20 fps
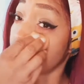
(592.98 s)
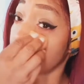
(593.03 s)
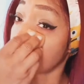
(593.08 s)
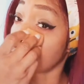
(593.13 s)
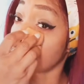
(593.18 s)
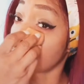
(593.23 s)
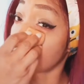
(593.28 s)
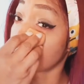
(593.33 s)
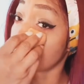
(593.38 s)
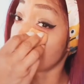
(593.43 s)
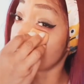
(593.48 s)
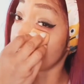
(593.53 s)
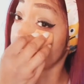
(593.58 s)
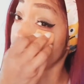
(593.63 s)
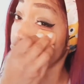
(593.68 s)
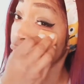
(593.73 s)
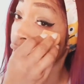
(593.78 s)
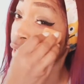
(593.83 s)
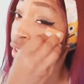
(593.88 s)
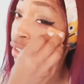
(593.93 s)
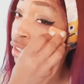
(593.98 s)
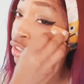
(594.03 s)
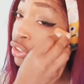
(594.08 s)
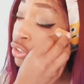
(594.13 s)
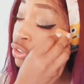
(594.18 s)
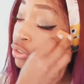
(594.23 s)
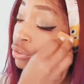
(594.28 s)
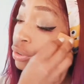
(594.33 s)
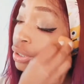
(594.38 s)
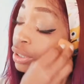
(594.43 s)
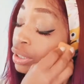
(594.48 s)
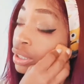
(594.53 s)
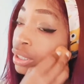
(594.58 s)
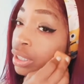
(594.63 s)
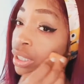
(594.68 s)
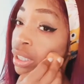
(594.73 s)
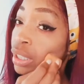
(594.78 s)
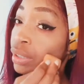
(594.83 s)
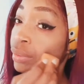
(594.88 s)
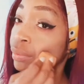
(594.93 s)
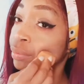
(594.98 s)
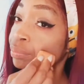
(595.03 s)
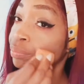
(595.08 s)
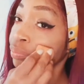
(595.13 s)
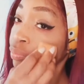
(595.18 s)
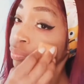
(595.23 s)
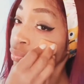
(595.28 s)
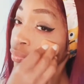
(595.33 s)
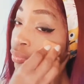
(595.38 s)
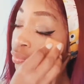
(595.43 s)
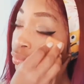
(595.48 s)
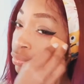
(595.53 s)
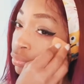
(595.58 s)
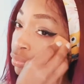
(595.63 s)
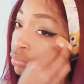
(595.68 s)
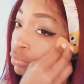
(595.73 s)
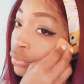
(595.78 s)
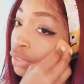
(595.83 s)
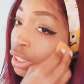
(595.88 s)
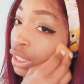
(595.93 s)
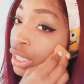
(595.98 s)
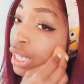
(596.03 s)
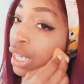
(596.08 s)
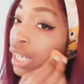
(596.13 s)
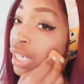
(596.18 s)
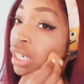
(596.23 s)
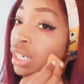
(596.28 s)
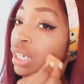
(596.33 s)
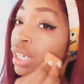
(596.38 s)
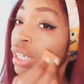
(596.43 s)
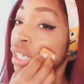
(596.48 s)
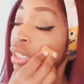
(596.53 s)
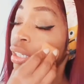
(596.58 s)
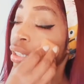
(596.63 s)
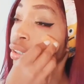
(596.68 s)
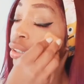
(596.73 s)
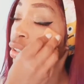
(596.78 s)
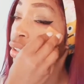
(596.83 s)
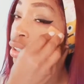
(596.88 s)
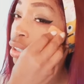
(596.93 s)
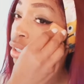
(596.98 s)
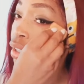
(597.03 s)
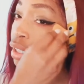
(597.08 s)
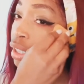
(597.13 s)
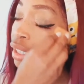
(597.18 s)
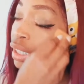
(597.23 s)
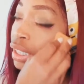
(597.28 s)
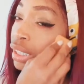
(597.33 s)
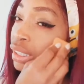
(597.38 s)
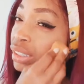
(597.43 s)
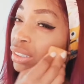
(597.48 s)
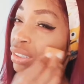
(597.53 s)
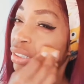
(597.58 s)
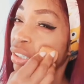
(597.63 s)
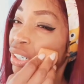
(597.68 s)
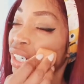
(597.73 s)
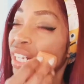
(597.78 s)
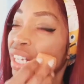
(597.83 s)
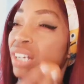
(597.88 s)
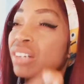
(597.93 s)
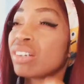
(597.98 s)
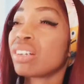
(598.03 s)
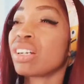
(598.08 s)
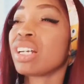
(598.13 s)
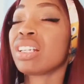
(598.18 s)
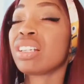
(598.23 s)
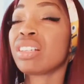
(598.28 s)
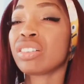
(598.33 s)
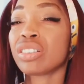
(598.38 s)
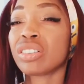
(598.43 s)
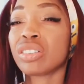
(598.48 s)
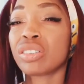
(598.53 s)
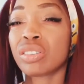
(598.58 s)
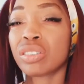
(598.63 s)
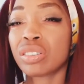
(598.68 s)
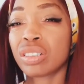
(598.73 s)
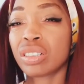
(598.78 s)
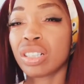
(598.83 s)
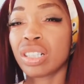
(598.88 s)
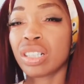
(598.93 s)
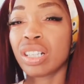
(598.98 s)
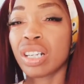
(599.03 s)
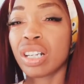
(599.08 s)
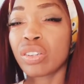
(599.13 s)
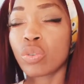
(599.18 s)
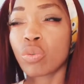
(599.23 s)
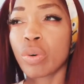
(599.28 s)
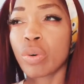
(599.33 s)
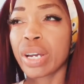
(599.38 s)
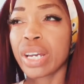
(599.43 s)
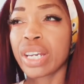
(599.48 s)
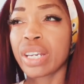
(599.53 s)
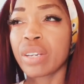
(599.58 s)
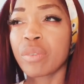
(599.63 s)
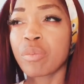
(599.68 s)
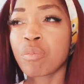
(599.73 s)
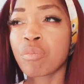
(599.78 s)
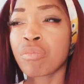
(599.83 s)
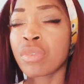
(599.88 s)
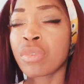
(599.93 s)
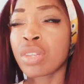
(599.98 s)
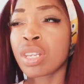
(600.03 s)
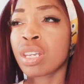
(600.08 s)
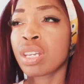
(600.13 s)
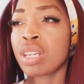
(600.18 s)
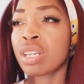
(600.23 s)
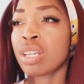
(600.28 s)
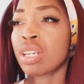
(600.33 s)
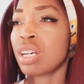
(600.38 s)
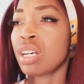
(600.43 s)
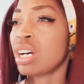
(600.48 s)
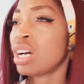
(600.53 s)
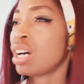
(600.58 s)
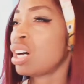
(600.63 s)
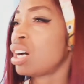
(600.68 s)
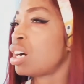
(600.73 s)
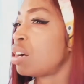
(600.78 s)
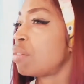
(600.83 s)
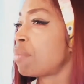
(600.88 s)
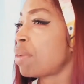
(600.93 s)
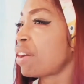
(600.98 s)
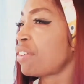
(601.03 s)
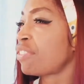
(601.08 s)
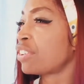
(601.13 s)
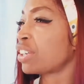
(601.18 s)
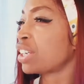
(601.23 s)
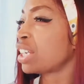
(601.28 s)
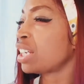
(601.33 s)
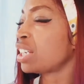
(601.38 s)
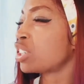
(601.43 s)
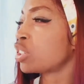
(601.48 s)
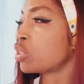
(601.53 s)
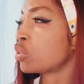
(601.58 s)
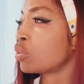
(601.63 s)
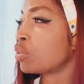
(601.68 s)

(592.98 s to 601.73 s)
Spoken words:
clothing industry. He had he started out another way. I forget